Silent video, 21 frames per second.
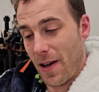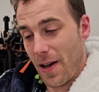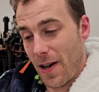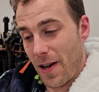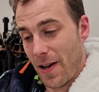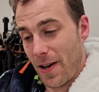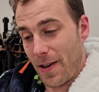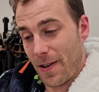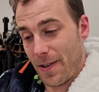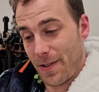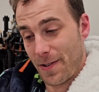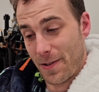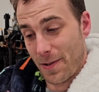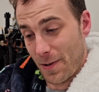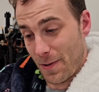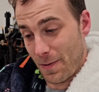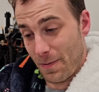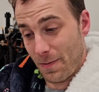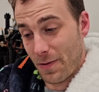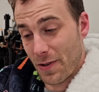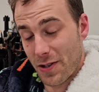uh,
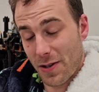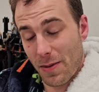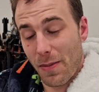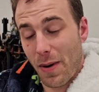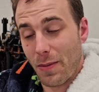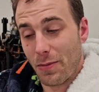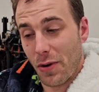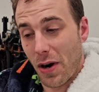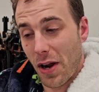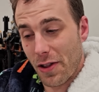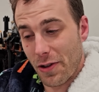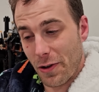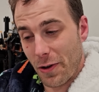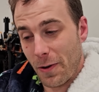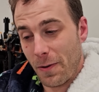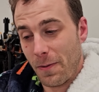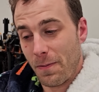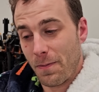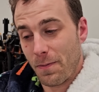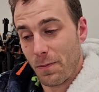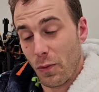to visit my
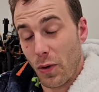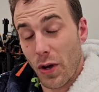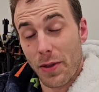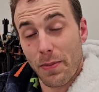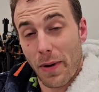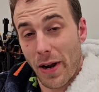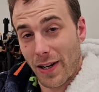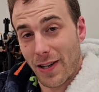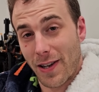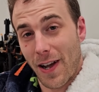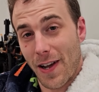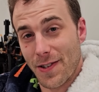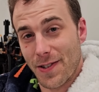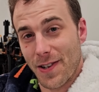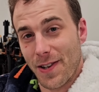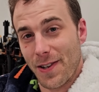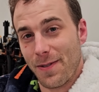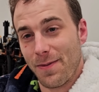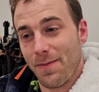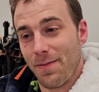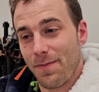brother with my
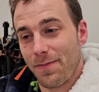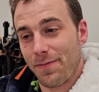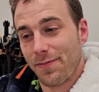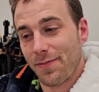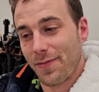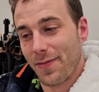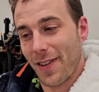cousin.